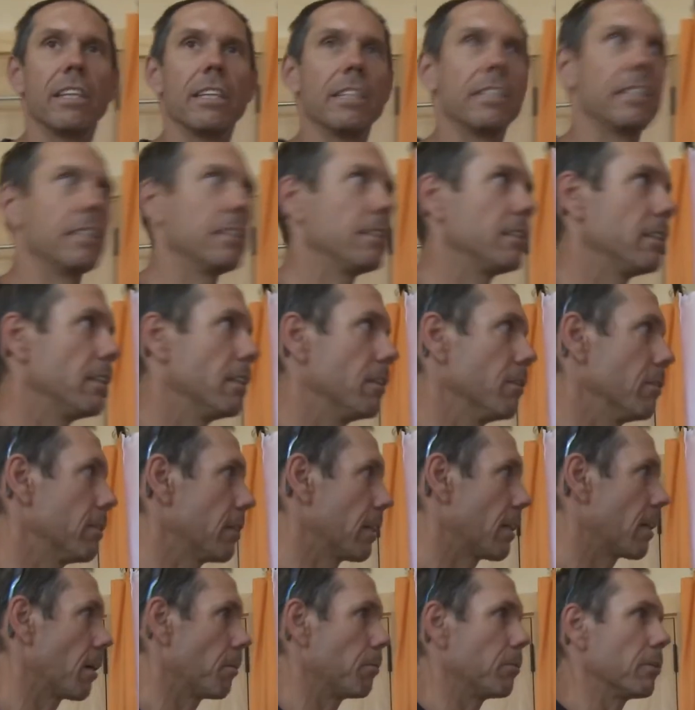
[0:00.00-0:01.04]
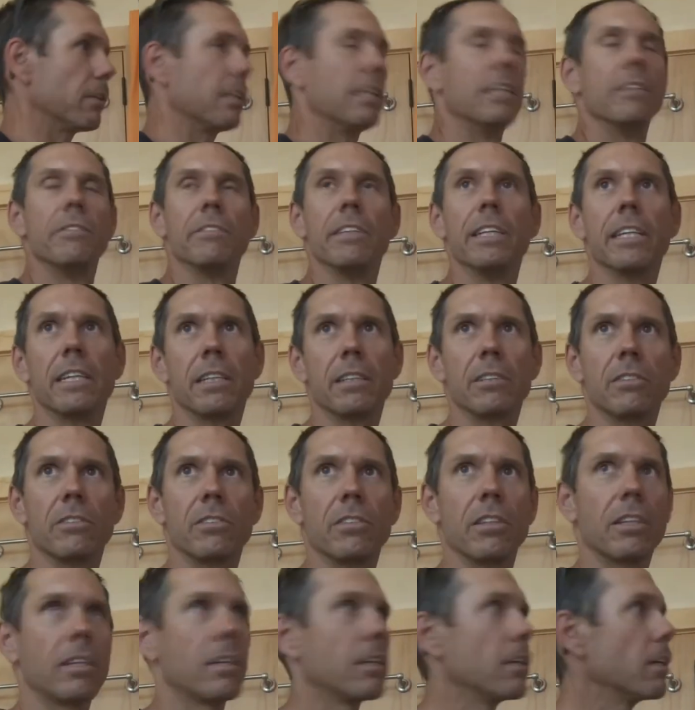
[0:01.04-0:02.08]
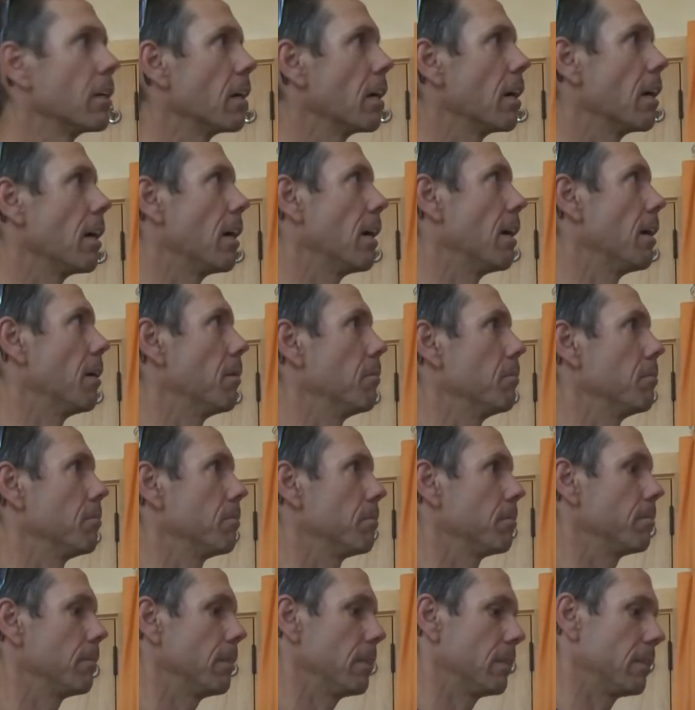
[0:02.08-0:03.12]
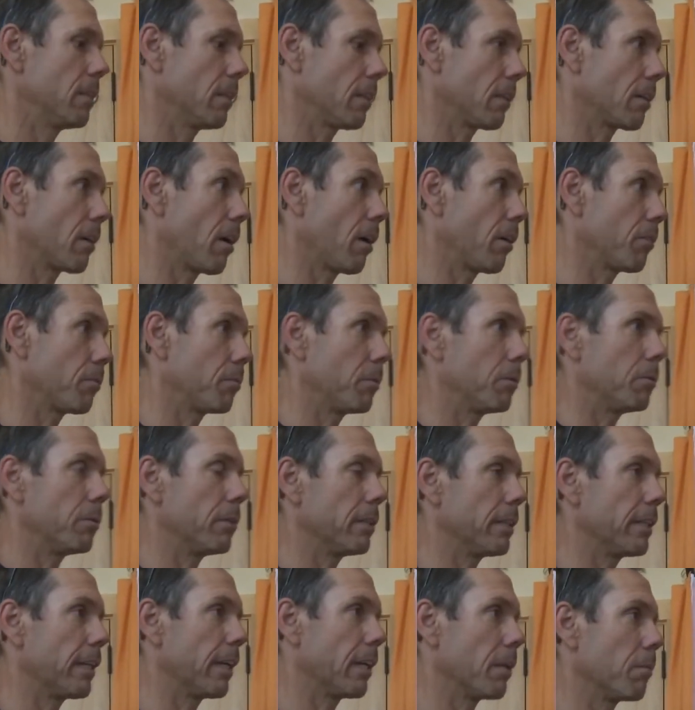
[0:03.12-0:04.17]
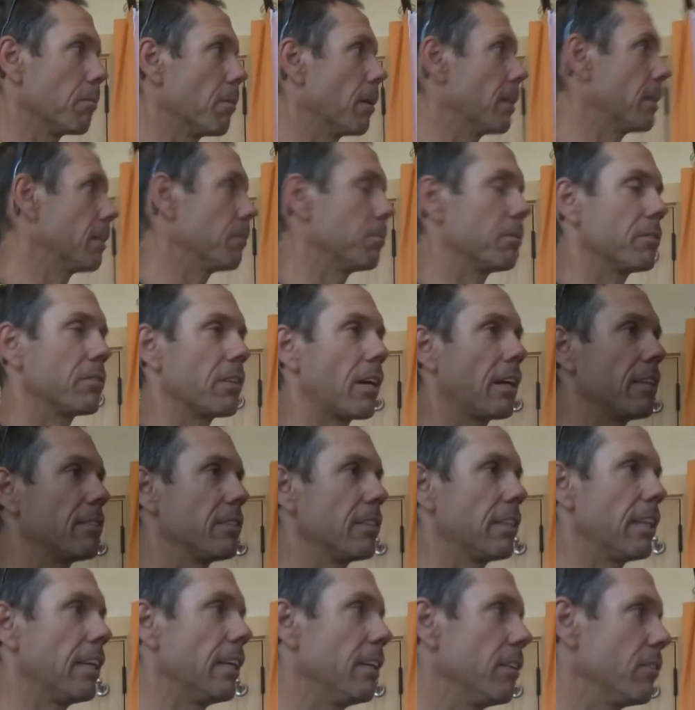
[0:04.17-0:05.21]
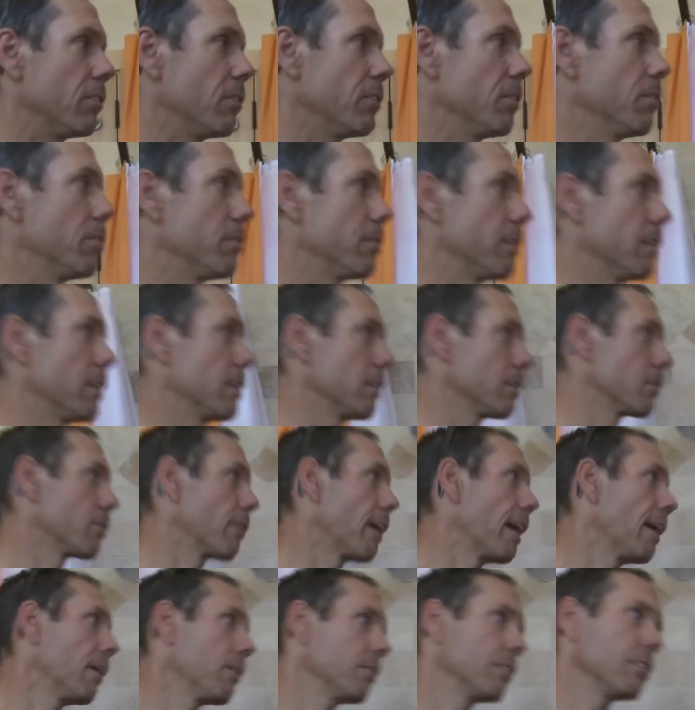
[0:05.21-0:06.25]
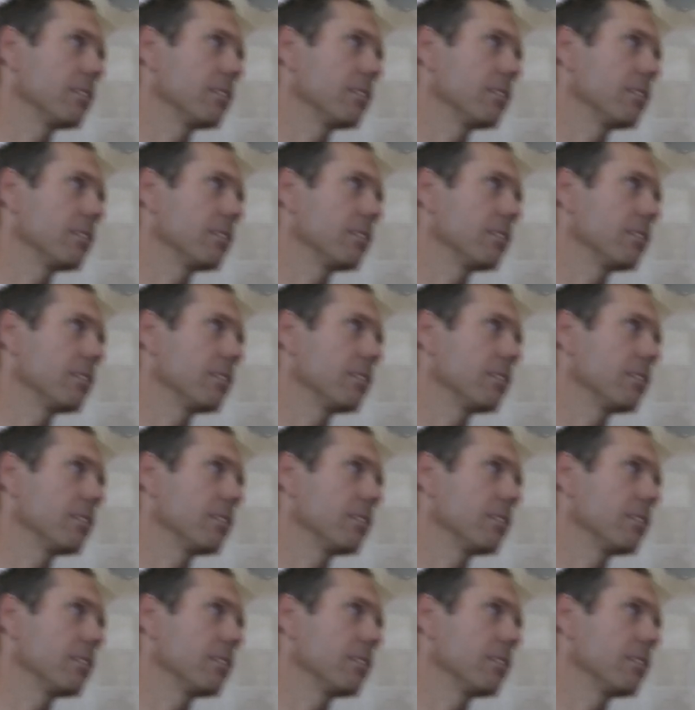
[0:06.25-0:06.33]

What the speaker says: did it, you know, in a couple evenings, it didn't cost me really any money besides adhesive and grout